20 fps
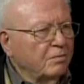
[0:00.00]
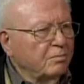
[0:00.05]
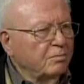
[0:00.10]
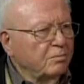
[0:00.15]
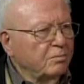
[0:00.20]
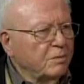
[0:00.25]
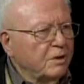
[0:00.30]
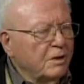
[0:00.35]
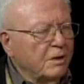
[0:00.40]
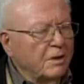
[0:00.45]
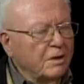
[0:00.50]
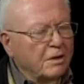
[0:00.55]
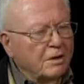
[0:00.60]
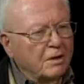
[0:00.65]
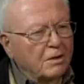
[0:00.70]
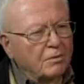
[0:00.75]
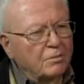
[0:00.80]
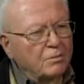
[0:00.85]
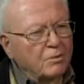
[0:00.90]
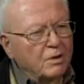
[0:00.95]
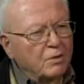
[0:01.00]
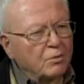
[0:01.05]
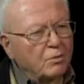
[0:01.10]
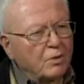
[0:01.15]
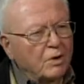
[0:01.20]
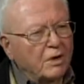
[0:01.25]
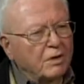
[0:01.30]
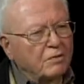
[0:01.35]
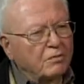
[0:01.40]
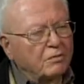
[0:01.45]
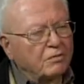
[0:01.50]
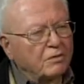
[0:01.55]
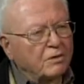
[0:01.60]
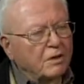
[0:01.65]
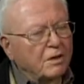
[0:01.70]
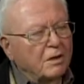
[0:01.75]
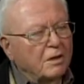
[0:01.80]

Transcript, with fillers: my my wife